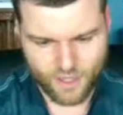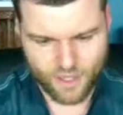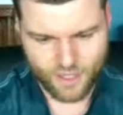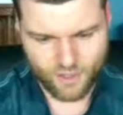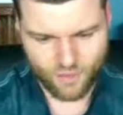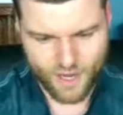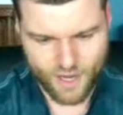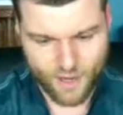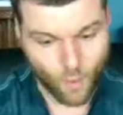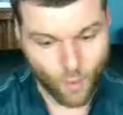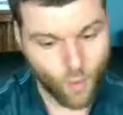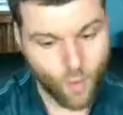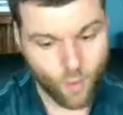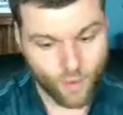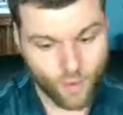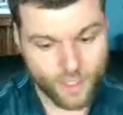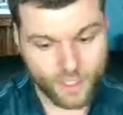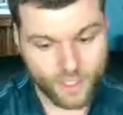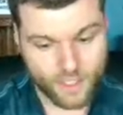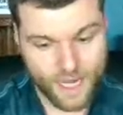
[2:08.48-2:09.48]
of crate. Oh,
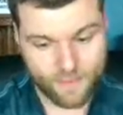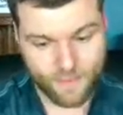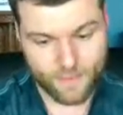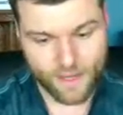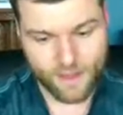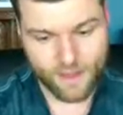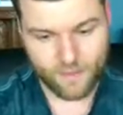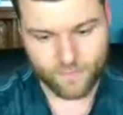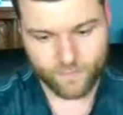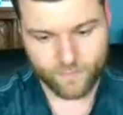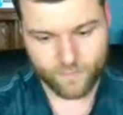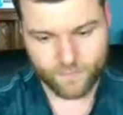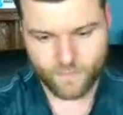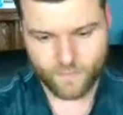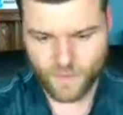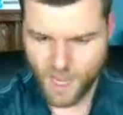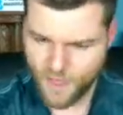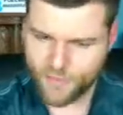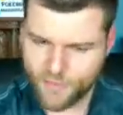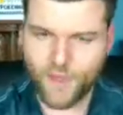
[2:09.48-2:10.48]
it just came right in.
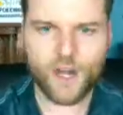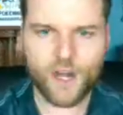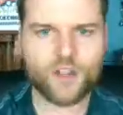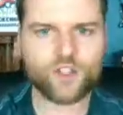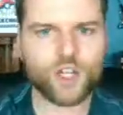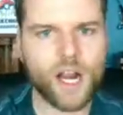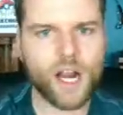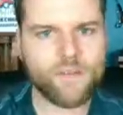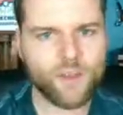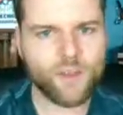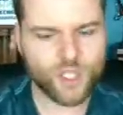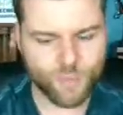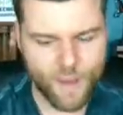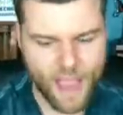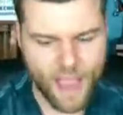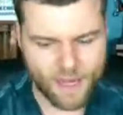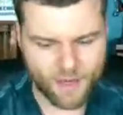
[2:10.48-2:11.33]
I thought I was going to have to use a pocket